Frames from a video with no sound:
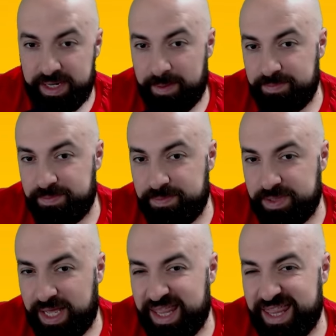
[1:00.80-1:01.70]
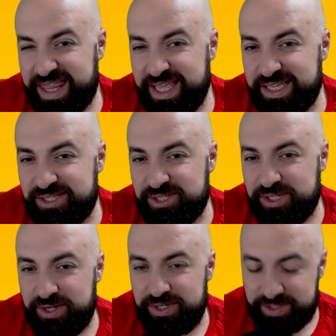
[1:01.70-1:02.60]
up, I think,
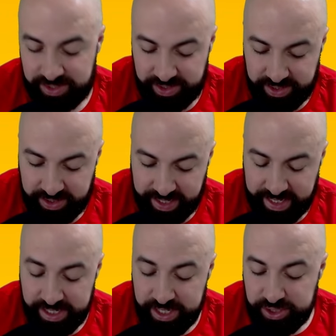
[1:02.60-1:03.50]
slowly, slowly. Okay.